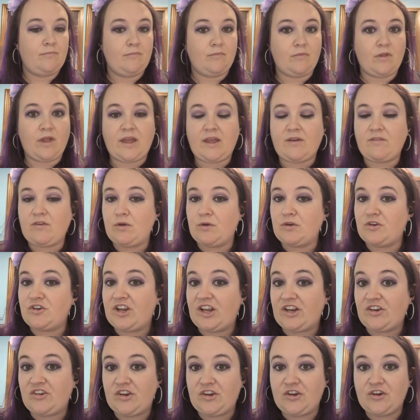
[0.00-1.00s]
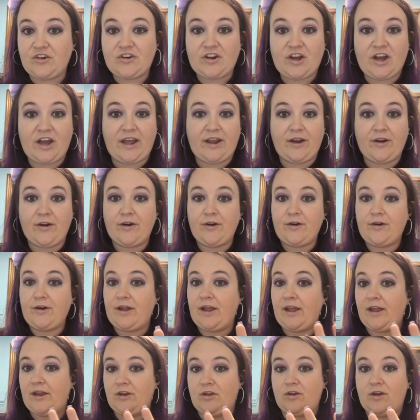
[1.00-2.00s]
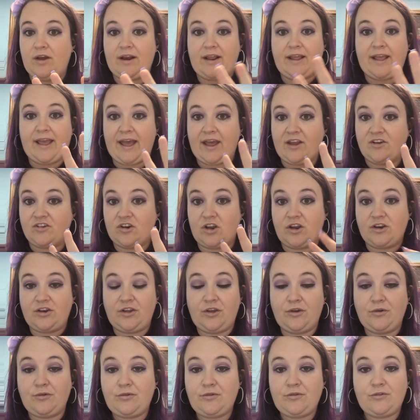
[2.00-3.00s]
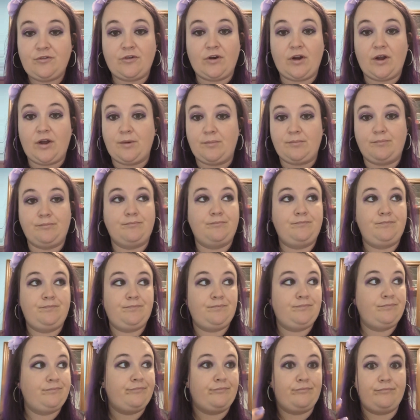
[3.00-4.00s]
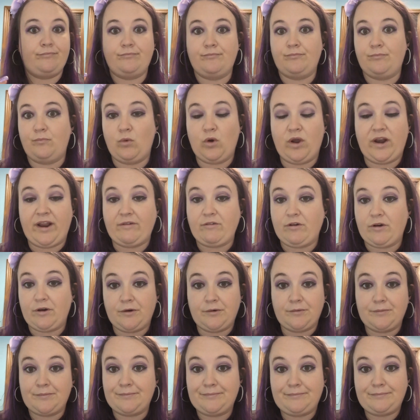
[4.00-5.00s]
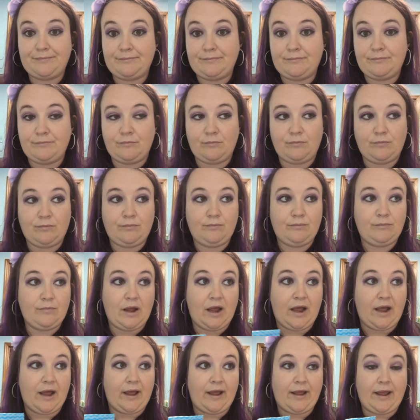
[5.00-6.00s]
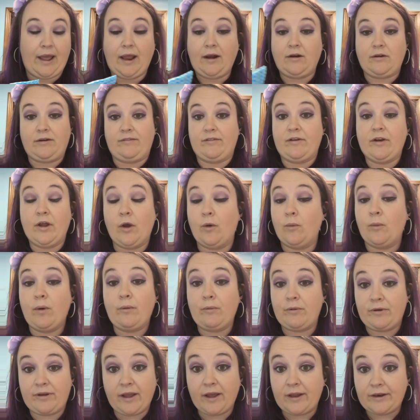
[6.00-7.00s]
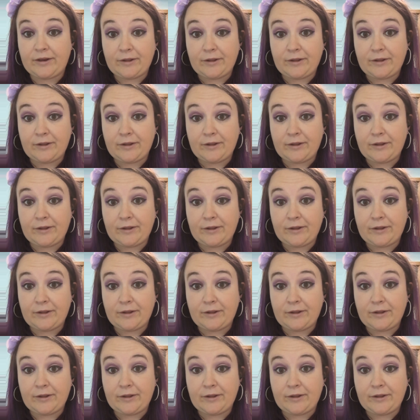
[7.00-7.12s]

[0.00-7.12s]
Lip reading: like if you were changing your tire and you got a gash on you from whatever. I don't even know what would cut